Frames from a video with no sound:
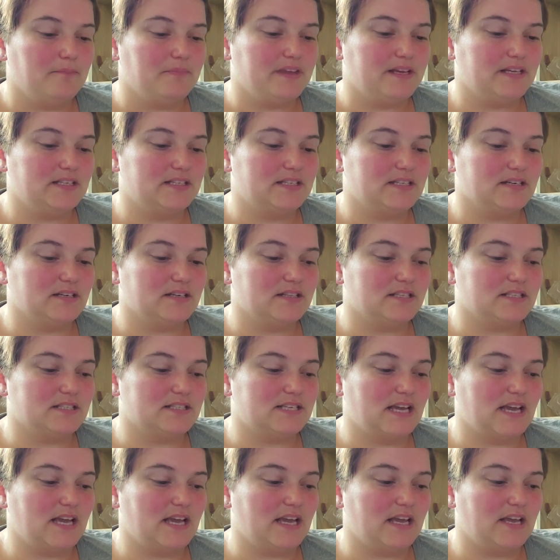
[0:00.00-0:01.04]
until the
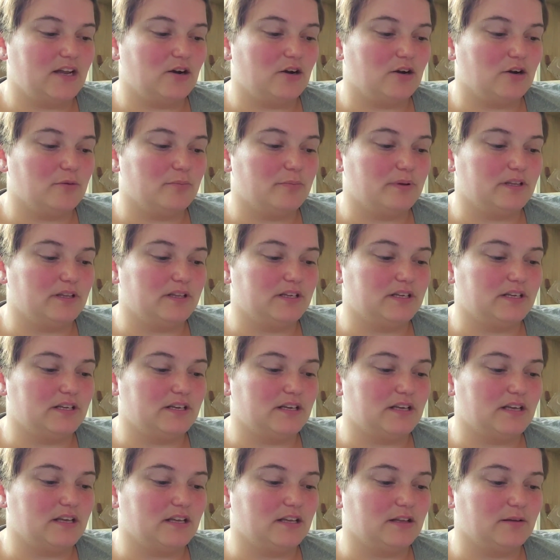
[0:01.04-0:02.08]
day her ability to
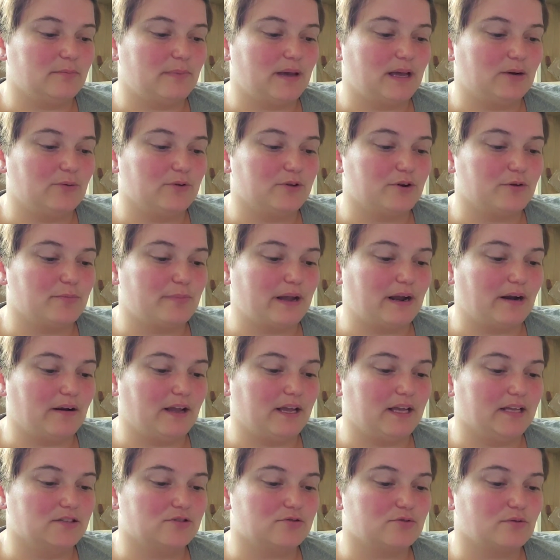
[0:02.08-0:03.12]
kill a man with her bare
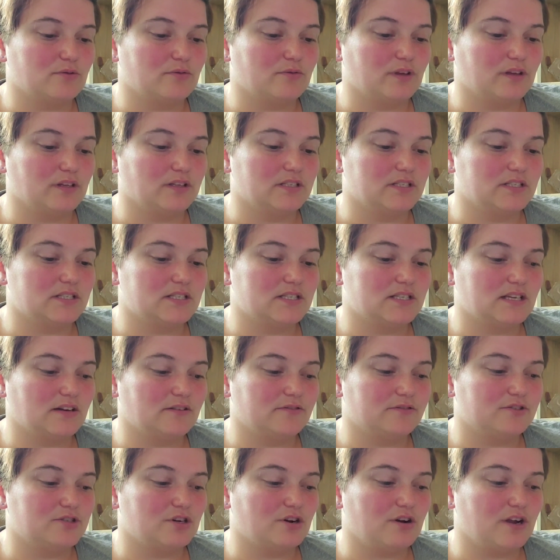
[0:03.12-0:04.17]
hands revealed
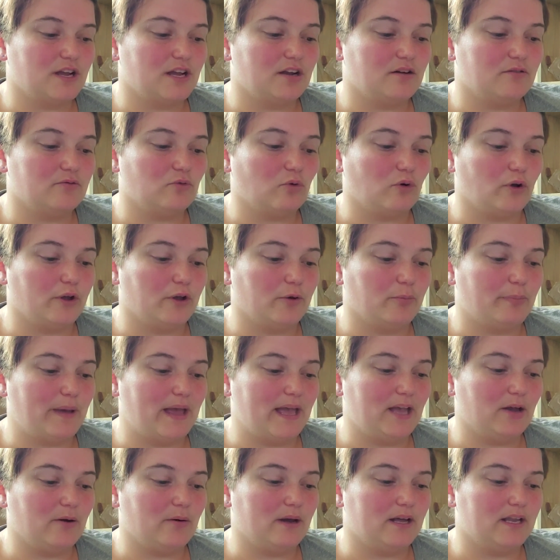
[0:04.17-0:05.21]
itself during a royal
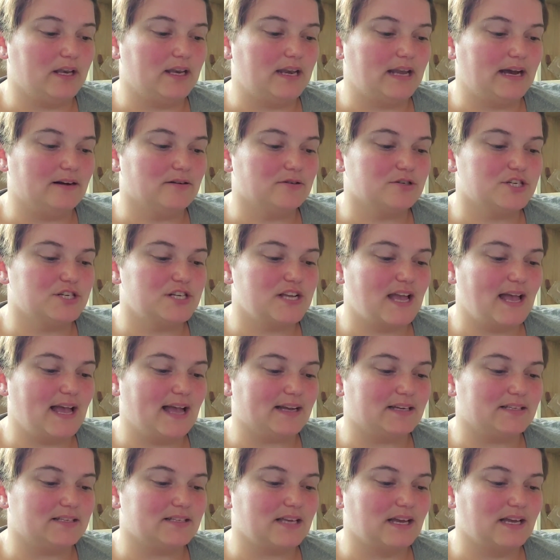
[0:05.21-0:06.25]
banquet. Now she
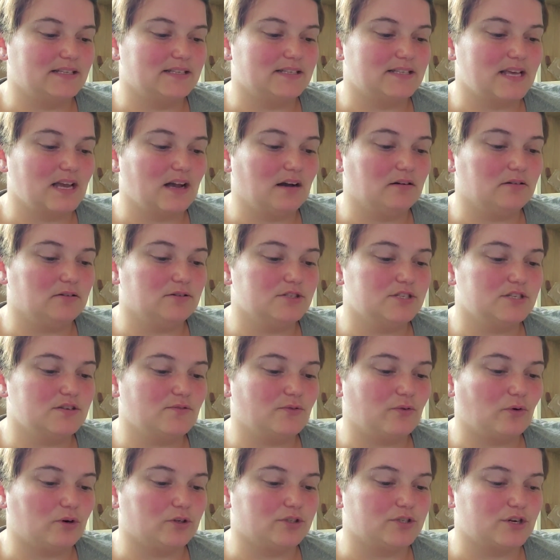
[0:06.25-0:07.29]
acts as the uncle's
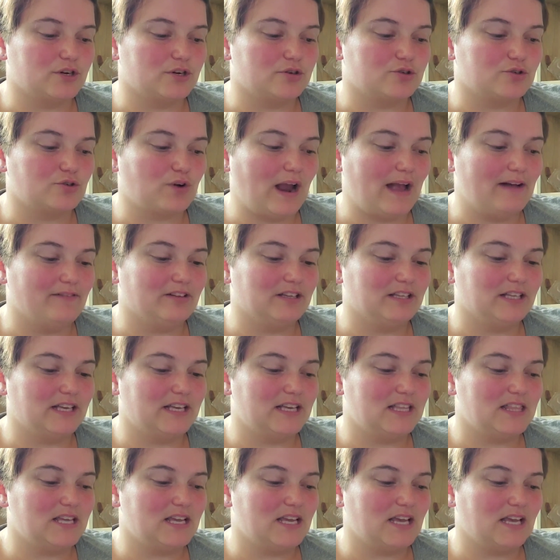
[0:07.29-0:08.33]
enforcer,
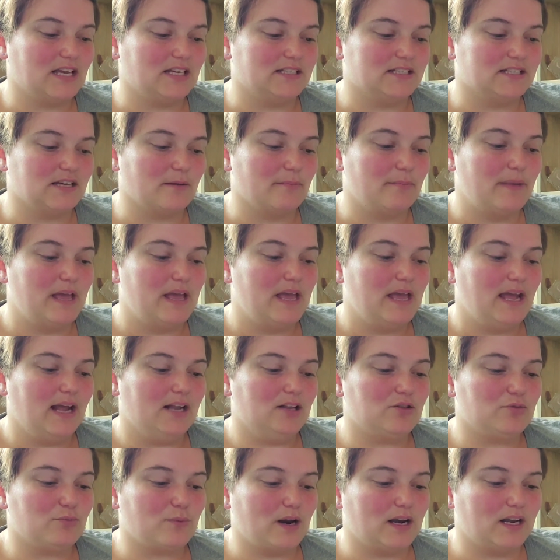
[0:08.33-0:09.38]
traveling the kingdom
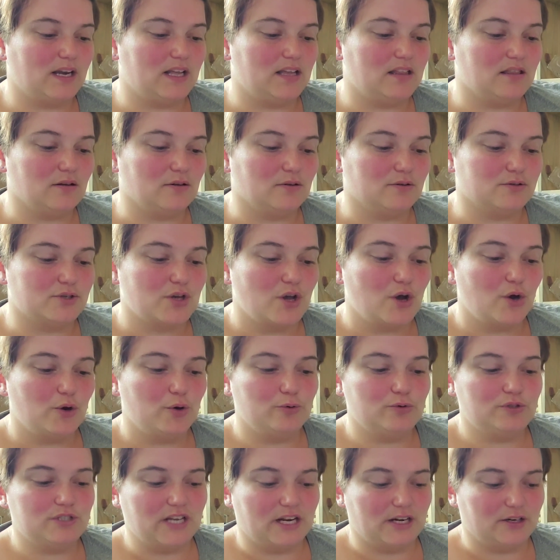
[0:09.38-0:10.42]
and threatening those
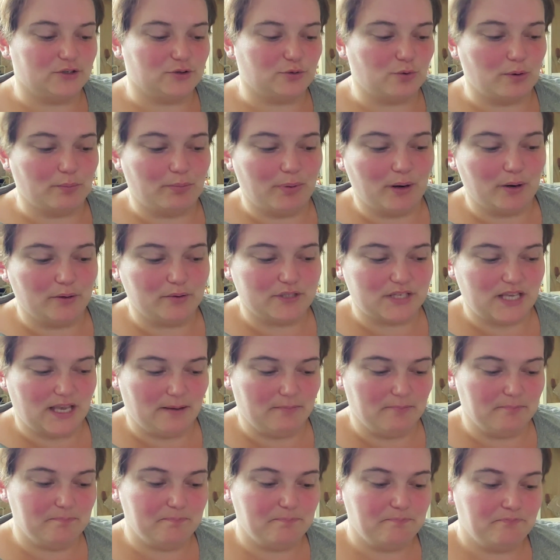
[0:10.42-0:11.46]
who dare to oppose
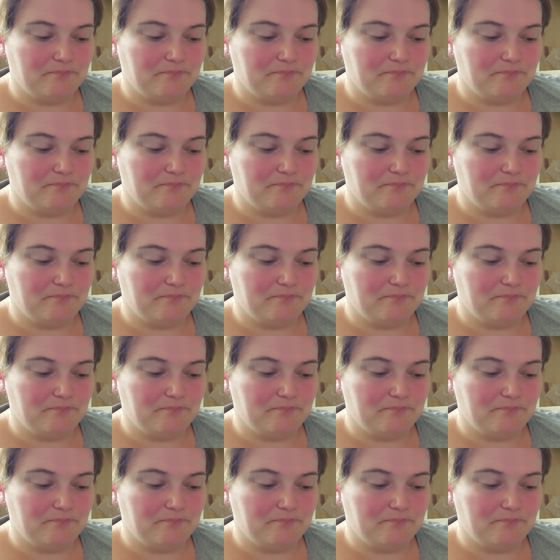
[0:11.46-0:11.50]
him.